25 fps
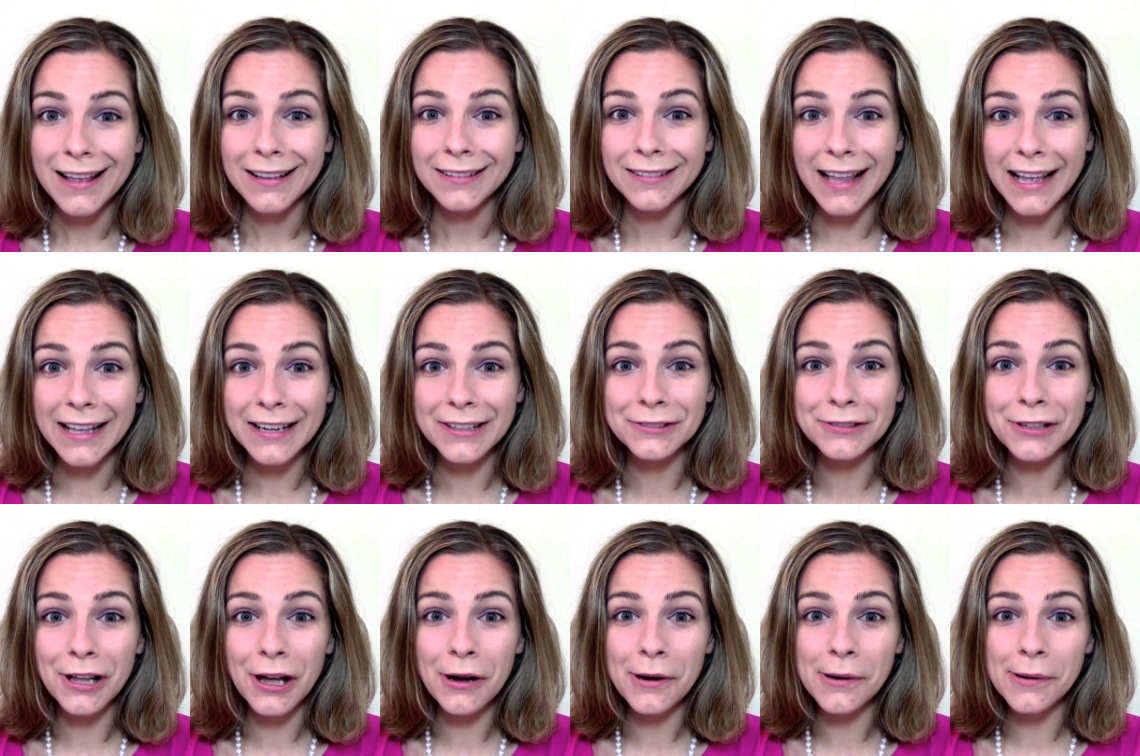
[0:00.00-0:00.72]
let
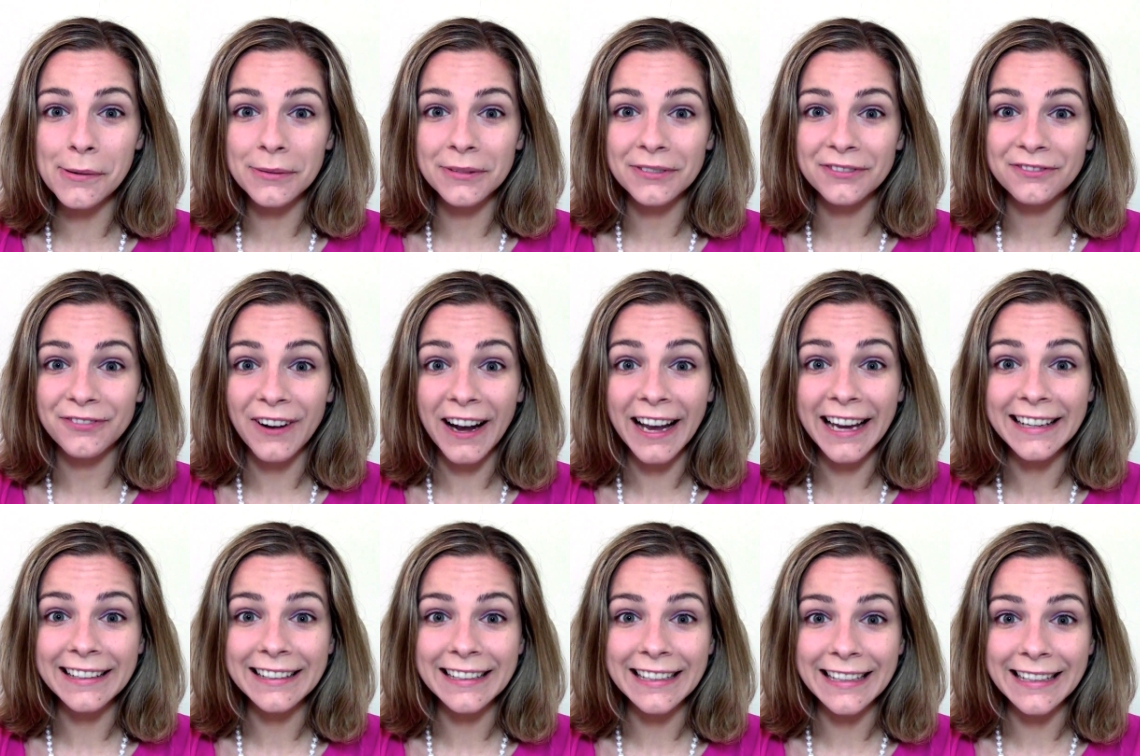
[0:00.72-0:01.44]
alone
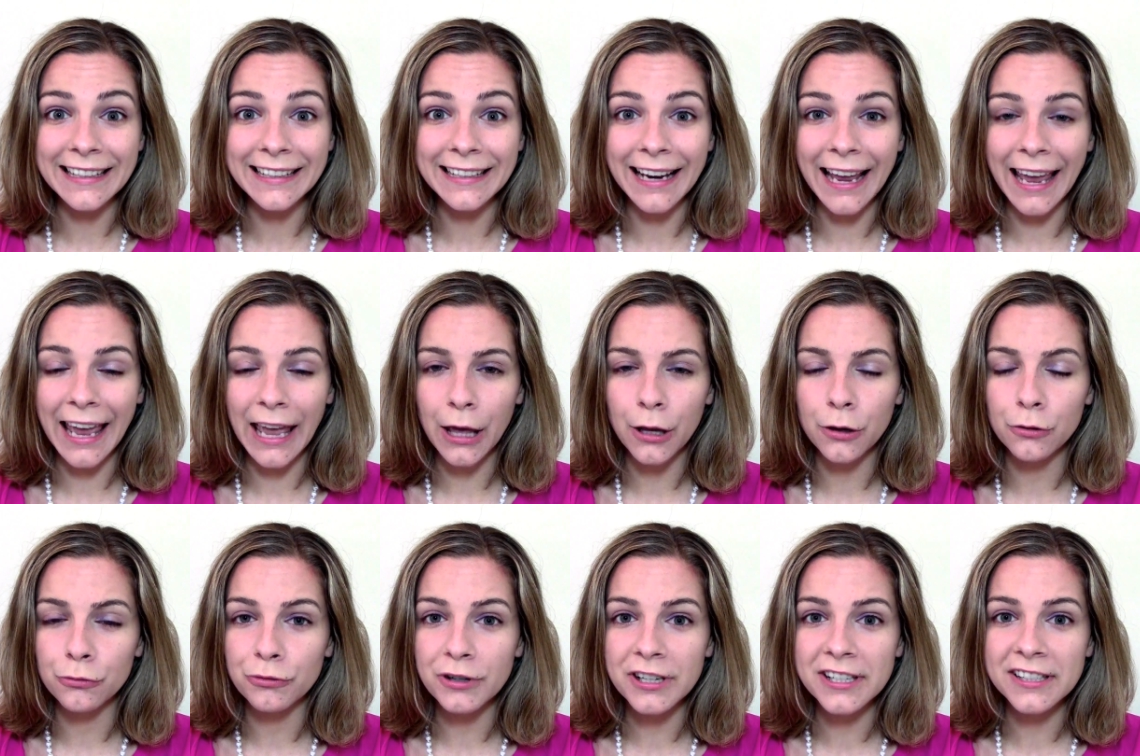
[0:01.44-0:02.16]
fighting
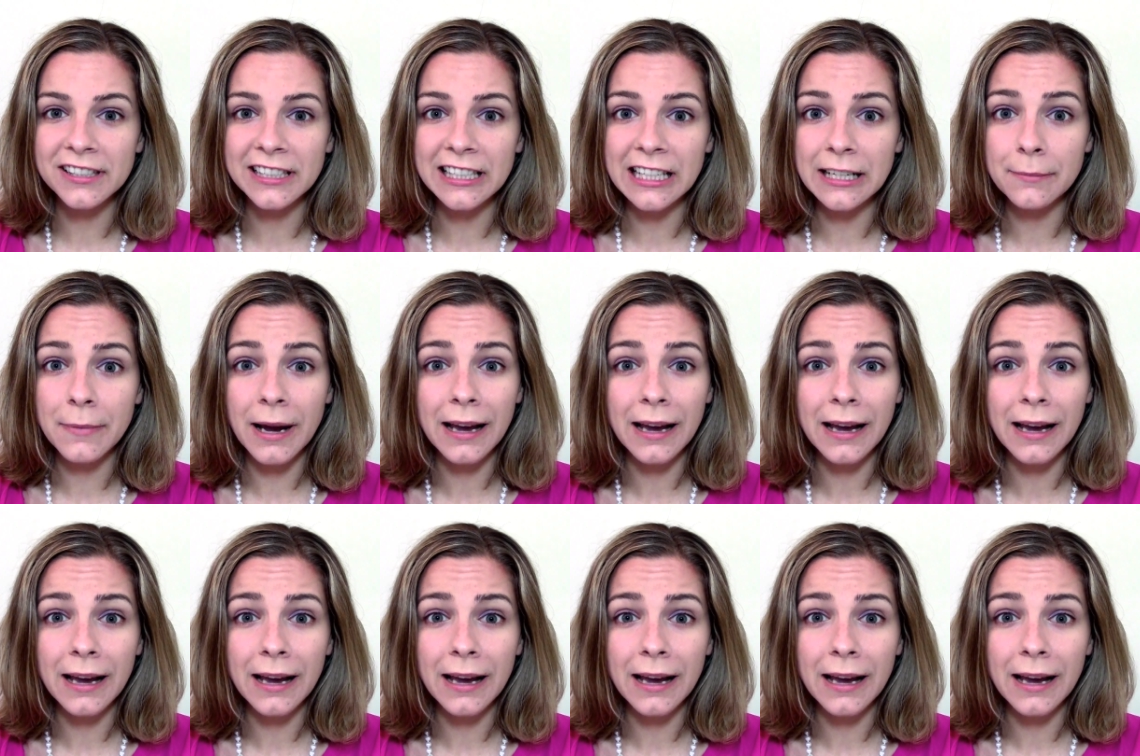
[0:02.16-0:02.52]
and risking